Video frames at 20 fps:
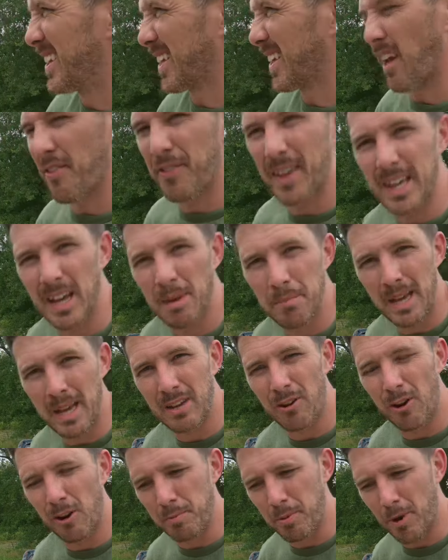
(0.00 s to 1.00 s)
think I may
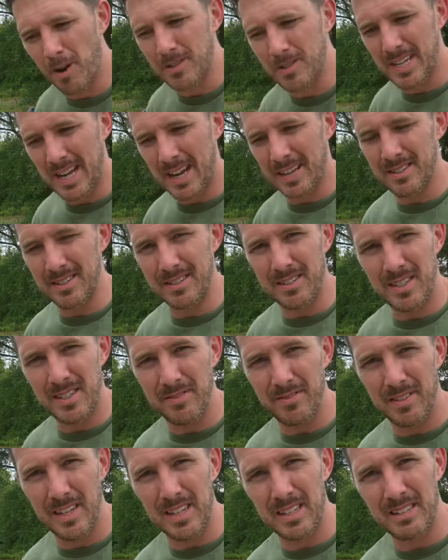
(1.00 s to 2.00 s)
call the parts house and see
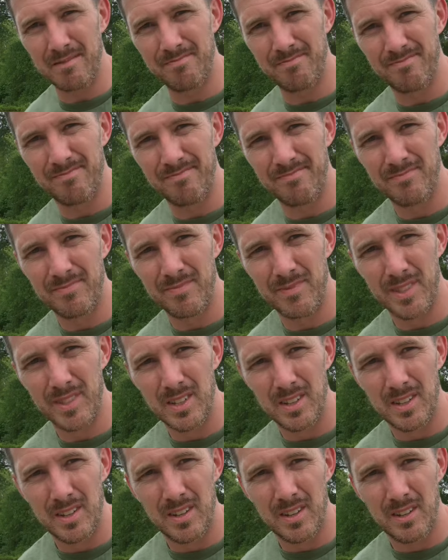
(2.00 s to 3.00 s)
if they could
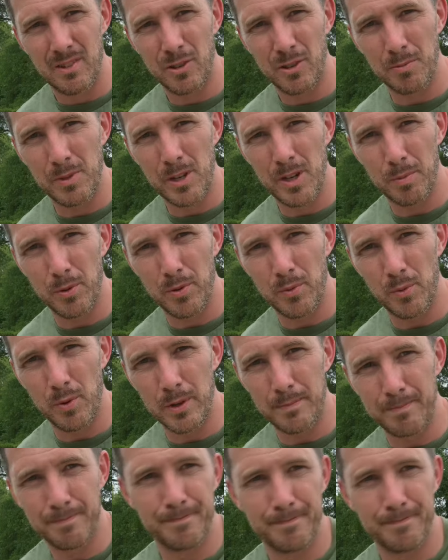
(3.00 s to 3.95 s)
hook me up with one.